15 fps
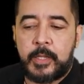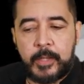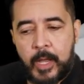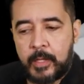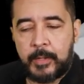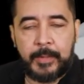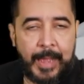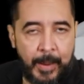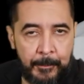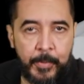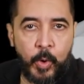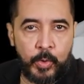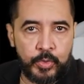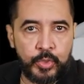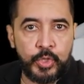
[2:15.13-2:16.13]
I'm
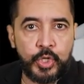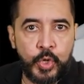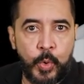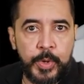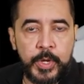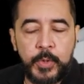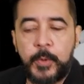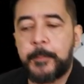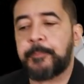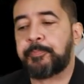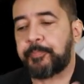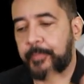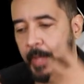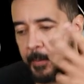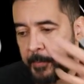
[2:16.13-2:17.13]
going to show you
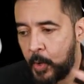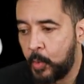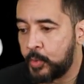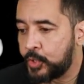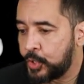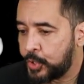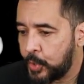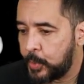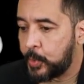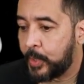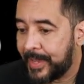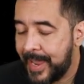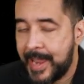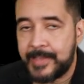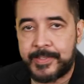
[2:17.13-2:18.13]

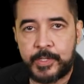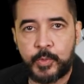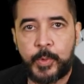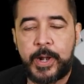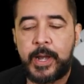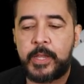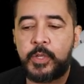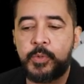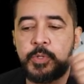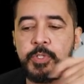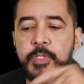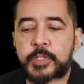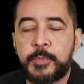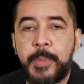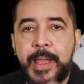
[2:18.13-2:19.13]
cases where I use
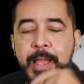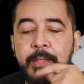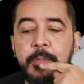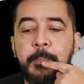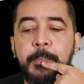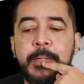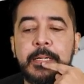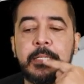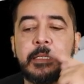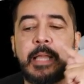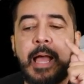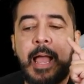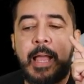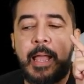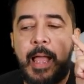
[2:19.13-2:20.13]
this band, but
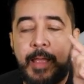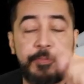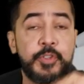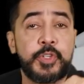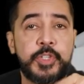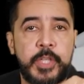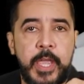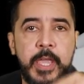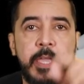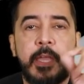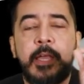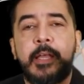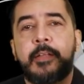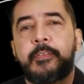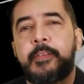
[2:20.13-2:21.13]
I have to say
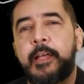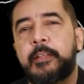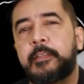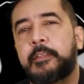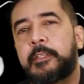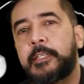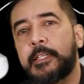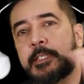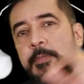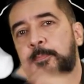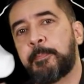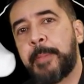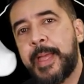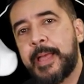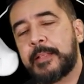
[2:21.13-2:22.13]
that these
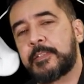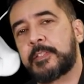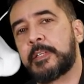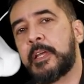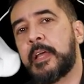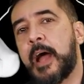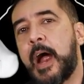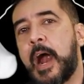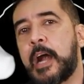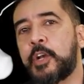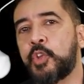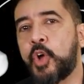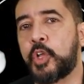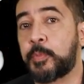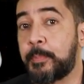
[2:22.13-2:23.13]
bands are
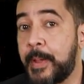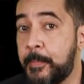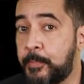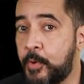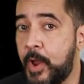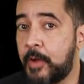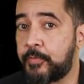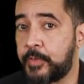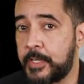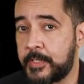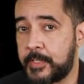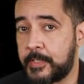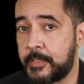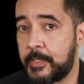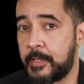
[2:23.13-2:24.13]
not my
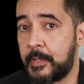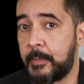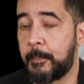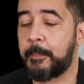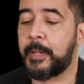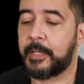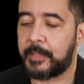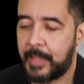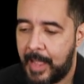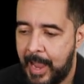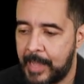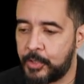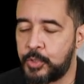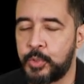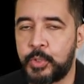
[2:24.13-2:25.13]
preference, but
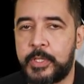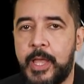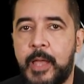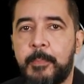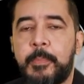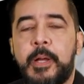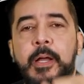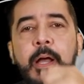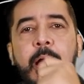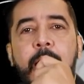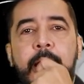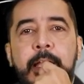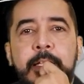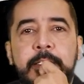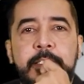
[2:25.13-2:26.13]
I do them
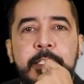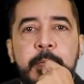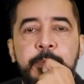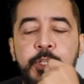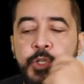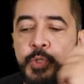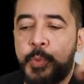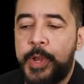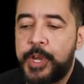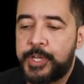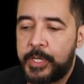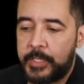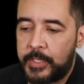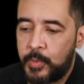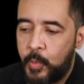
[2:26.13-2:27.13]
in some
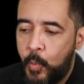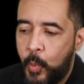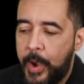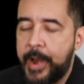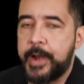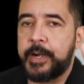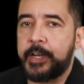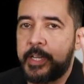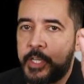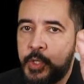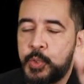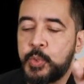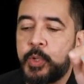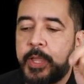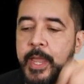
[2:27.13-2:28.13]
situations where
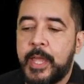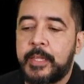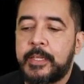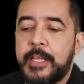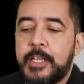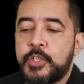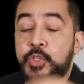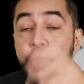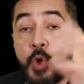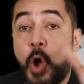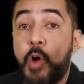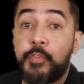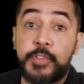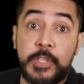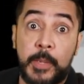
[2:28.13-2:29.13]
you can
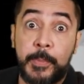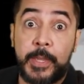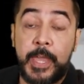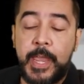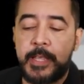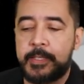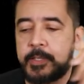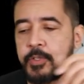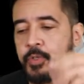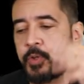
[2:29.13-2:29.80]
solve some cases,